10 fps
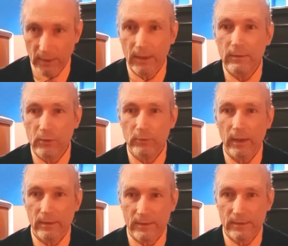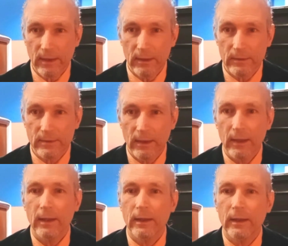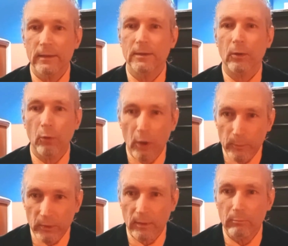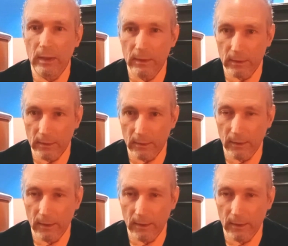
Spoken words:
in the United States is the corporate media.